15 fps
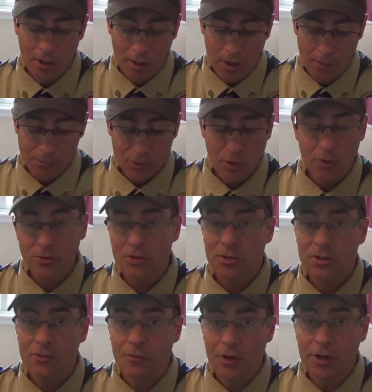So I was
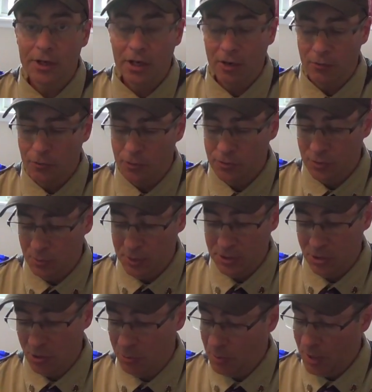just very careful to make
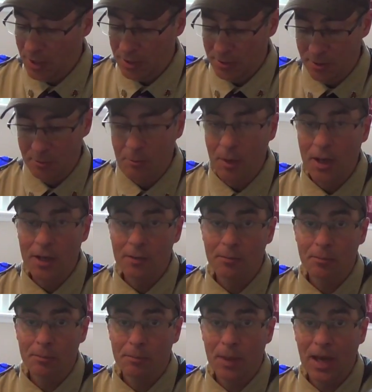sure my
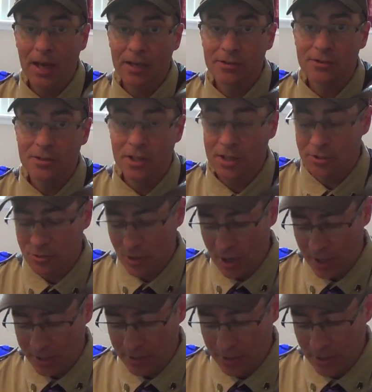bag stayed
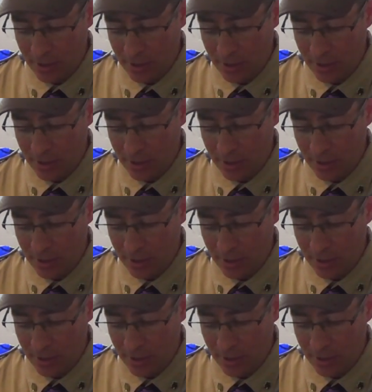dry.